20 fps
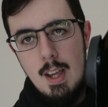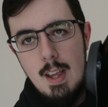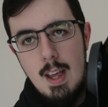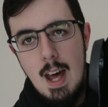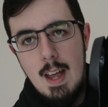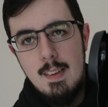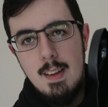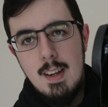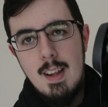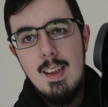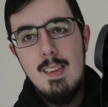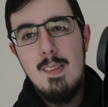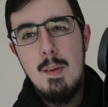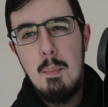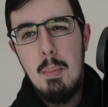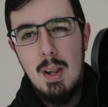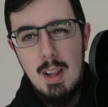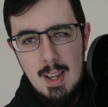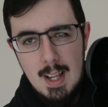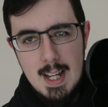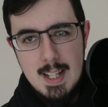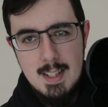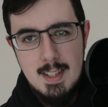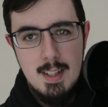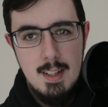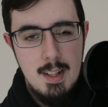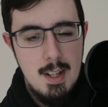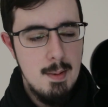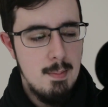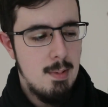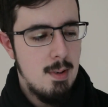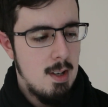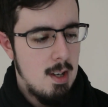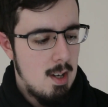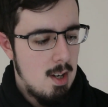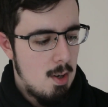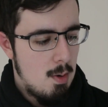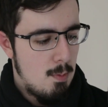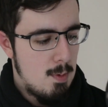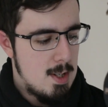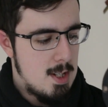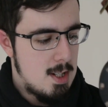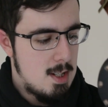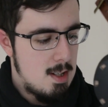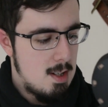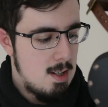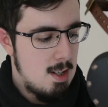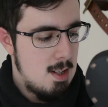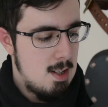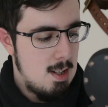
It has a nice plastic dip, which